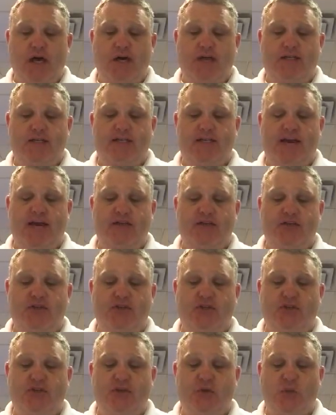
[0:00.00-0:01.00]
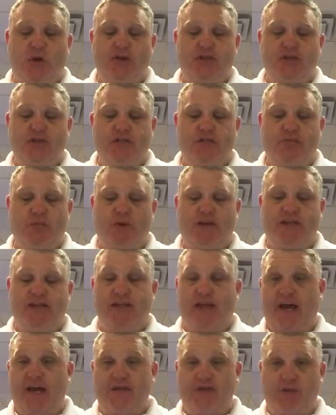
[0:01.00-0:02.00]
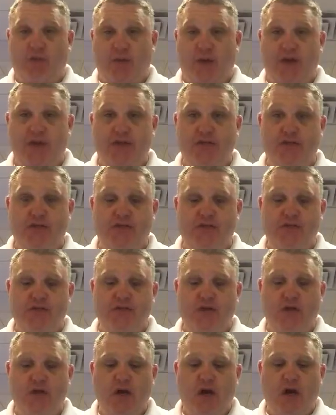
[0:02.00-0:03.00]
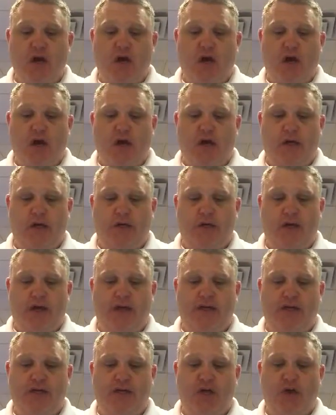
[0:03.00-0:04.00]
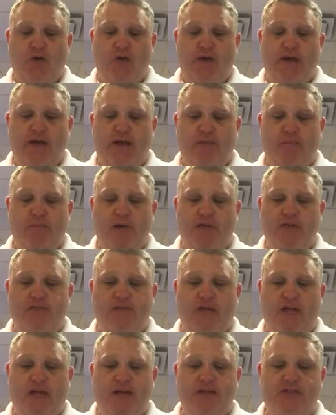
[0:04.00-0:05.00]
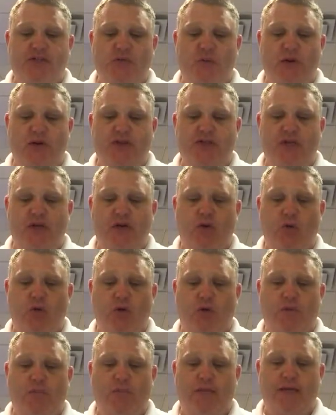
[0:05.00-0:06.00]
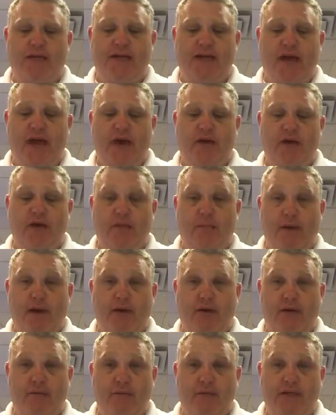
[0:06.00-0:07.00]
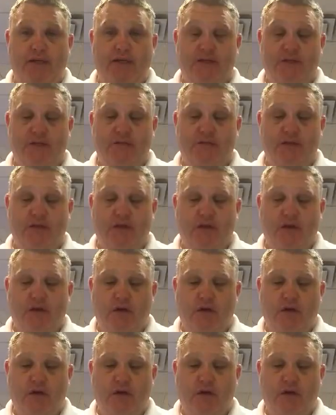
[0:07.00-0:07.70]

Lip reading: Disaster situations breed lacerations, and you don't need much of a laceration in order to bleed out in a matter of minutes.